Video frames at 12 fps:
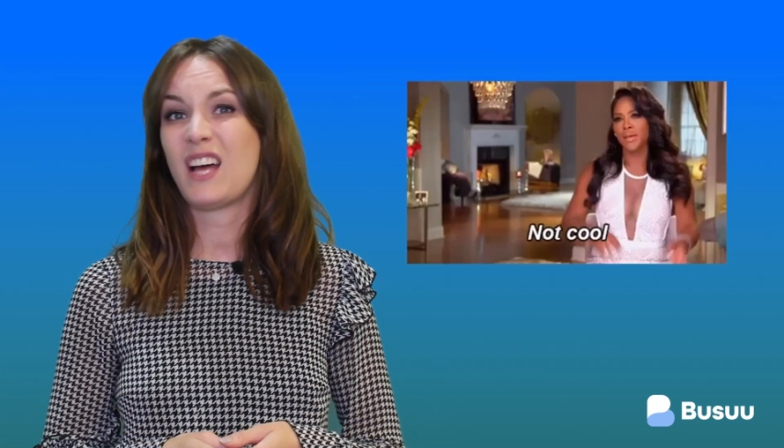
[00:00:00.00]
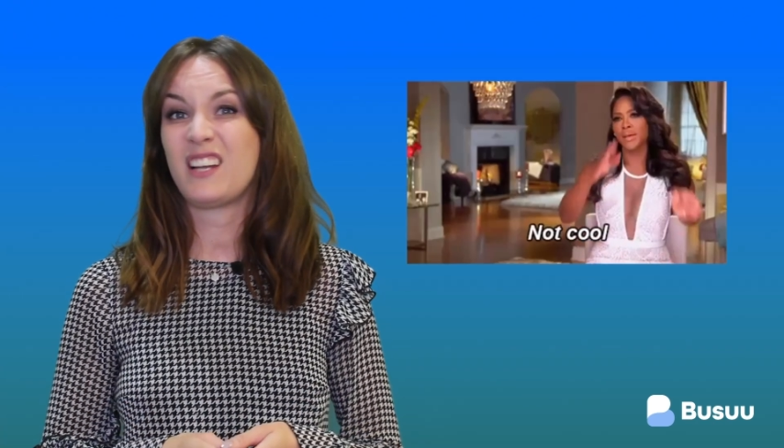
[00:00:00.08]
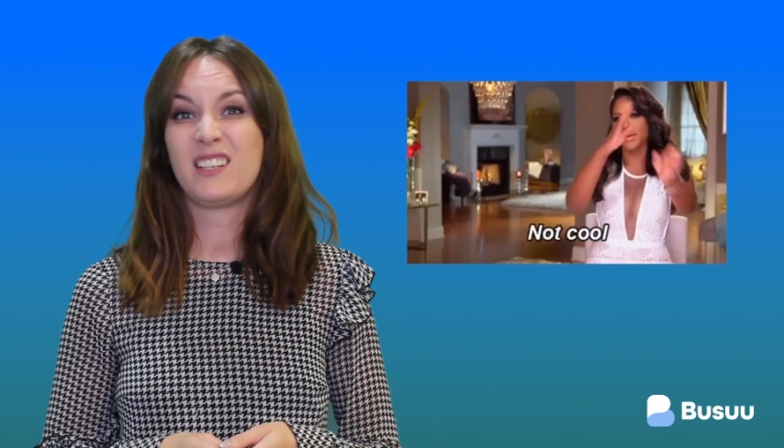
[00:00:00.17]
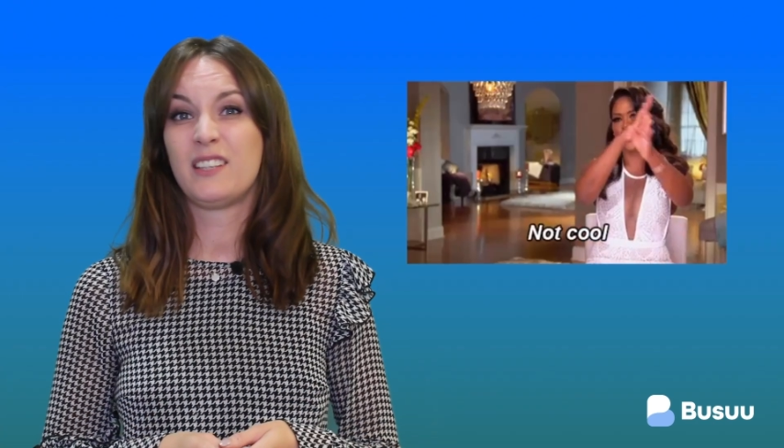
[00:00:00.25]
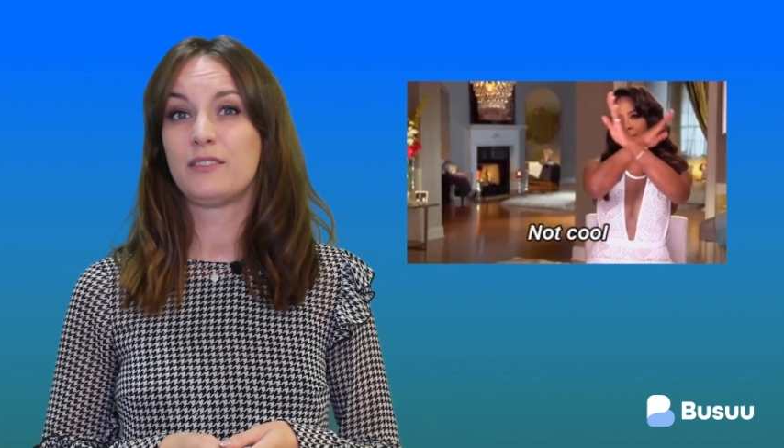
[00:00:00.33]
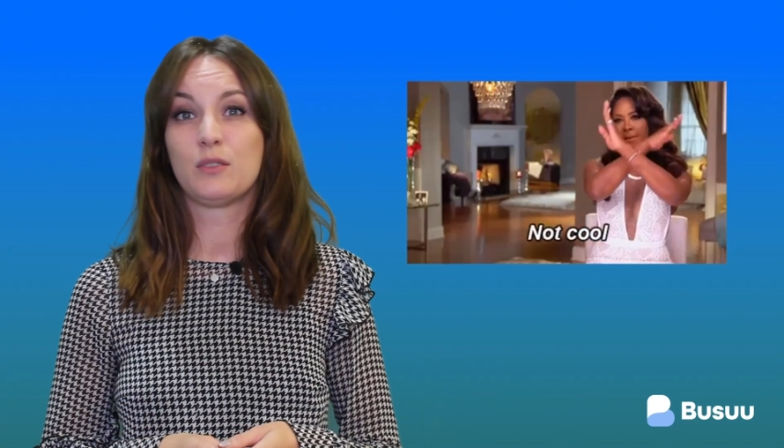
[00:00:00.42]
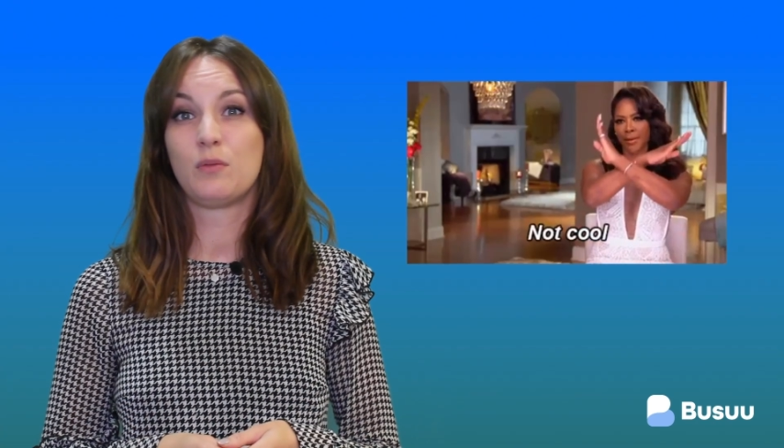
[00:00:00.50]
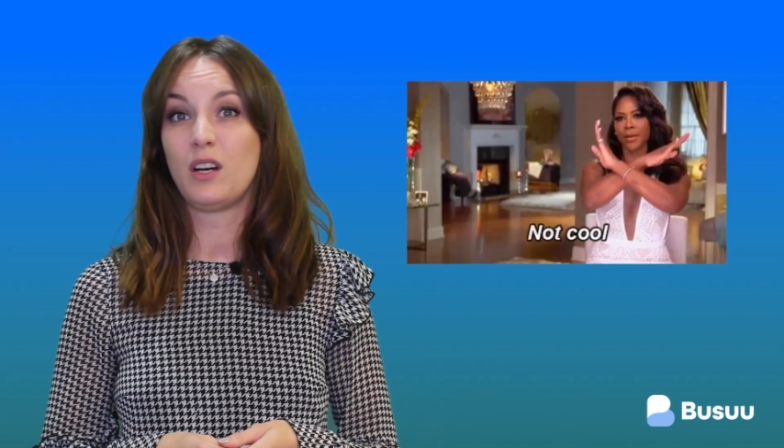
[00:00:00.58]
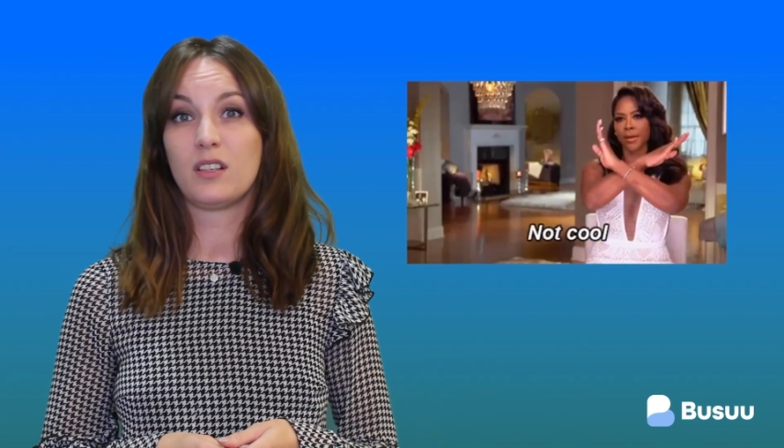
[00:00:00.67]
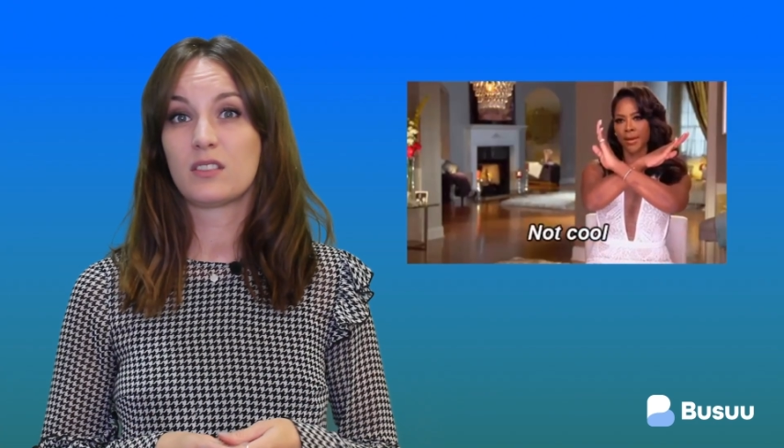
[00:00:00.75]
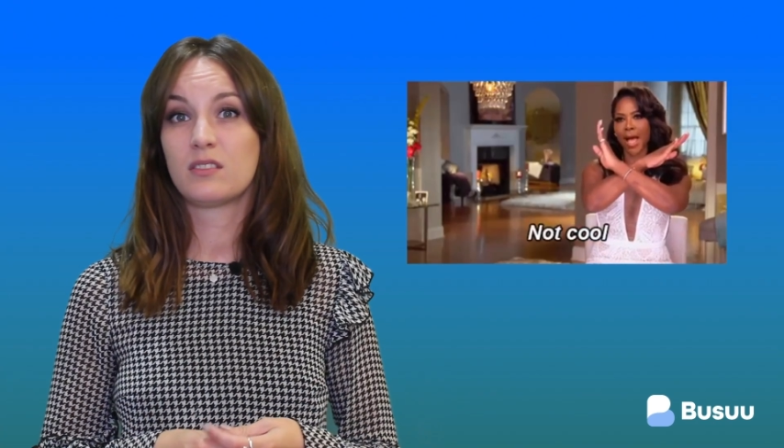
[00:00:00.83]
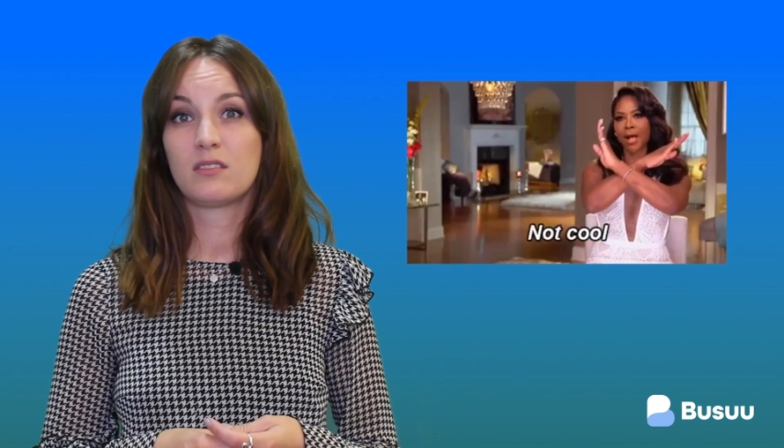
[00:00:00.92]
that never
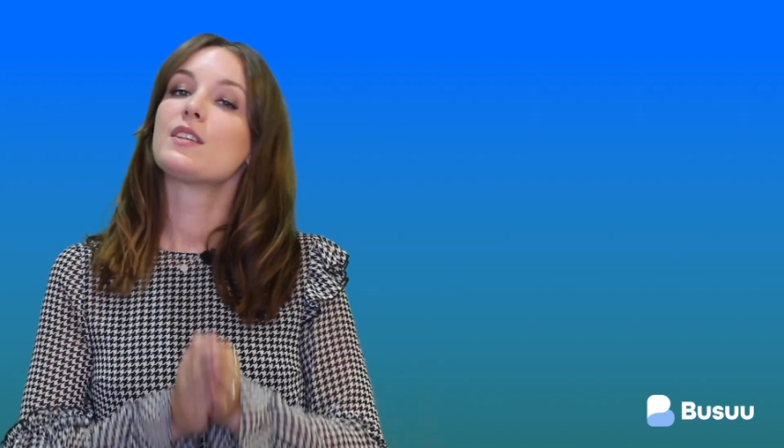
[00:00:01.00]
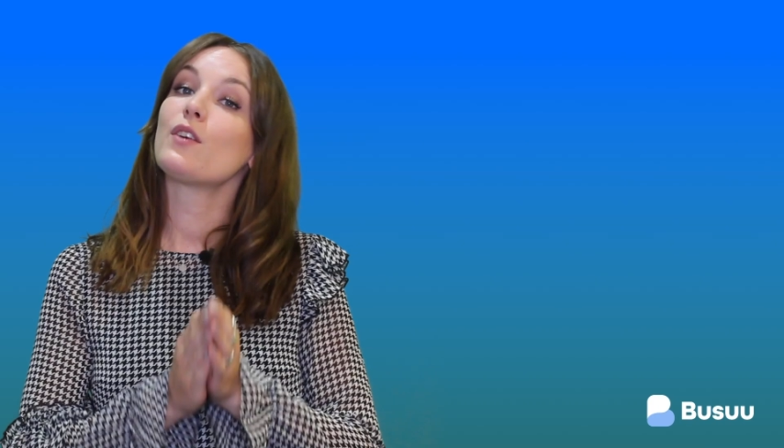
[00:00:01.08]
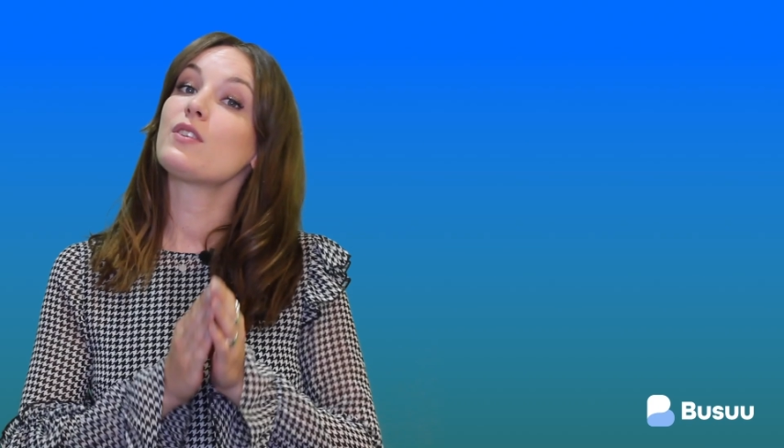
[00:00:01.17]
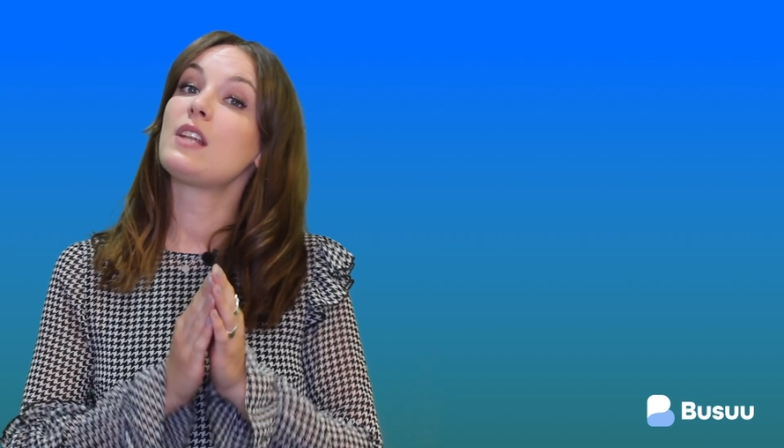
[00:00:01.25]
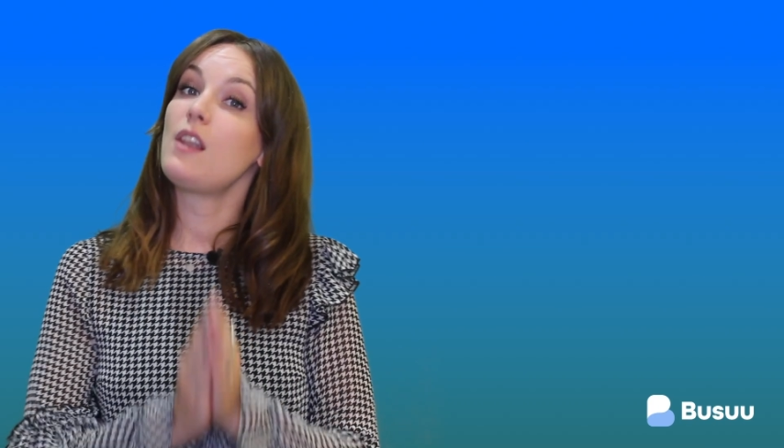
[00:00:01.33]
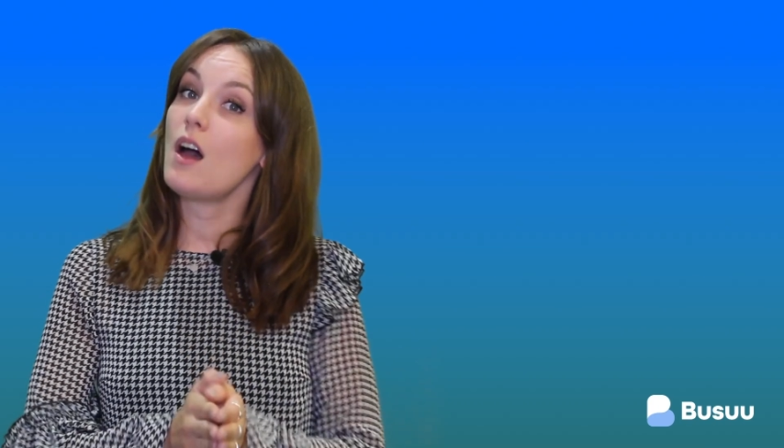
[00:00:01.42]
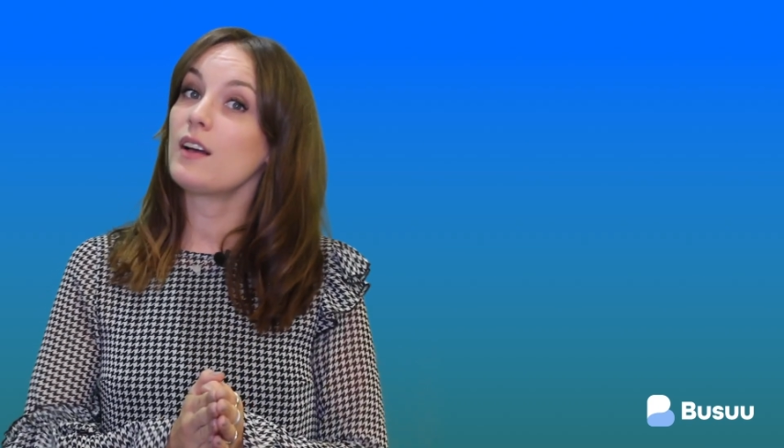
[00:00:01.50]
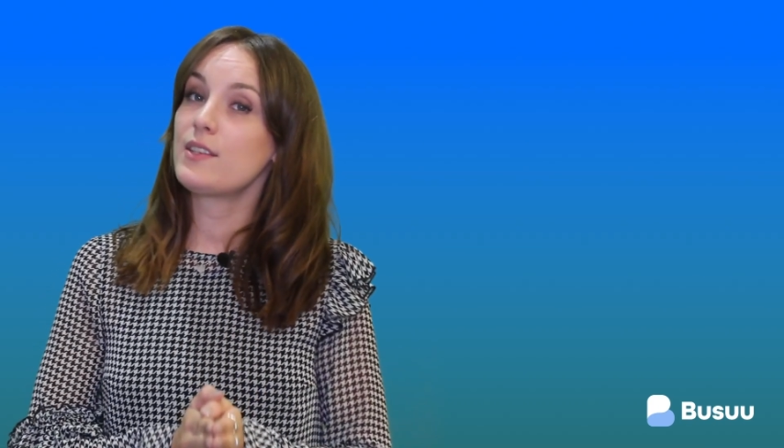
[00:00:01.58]
works. So as long